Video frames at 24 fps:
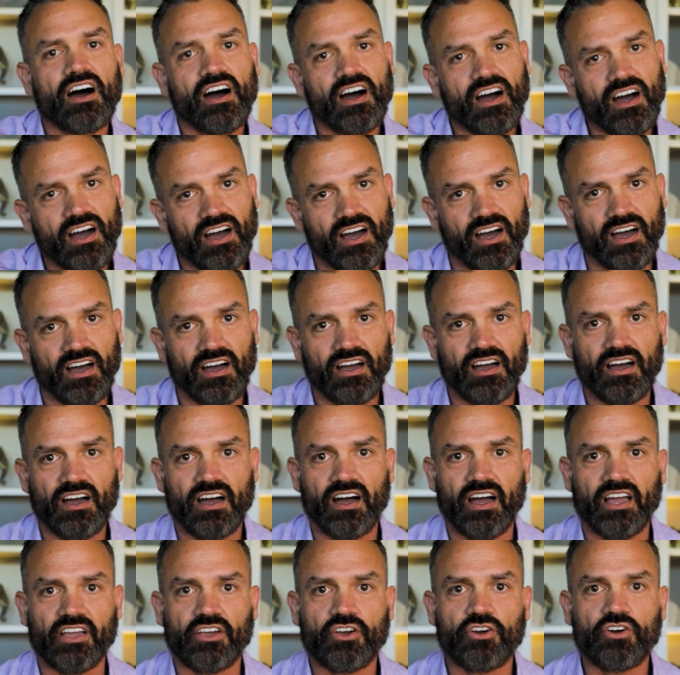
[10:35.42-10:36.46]

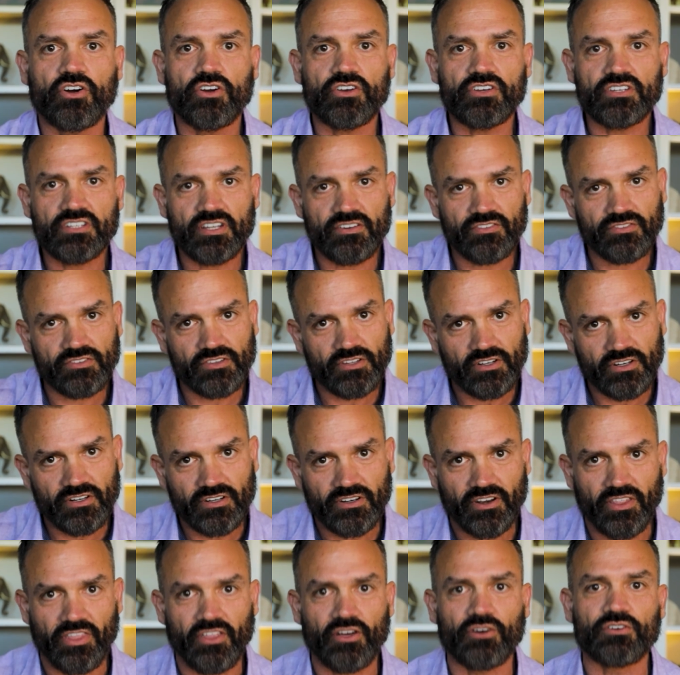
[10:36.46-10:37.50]
I couldn't have
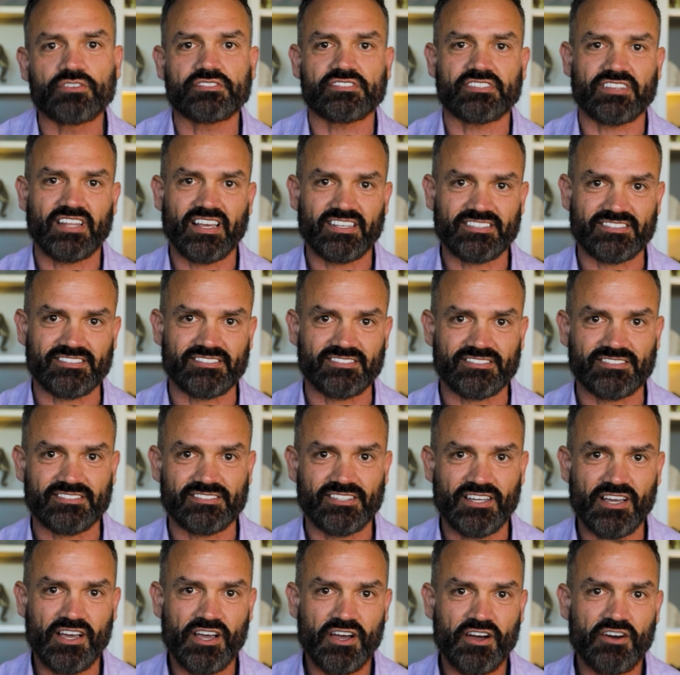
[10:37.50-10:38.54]
learned those lessons
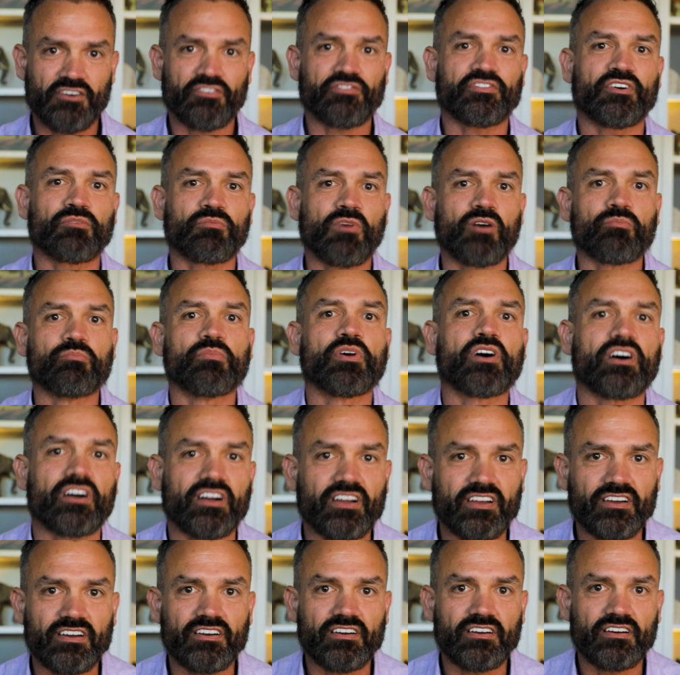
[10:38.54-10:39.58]
from a book.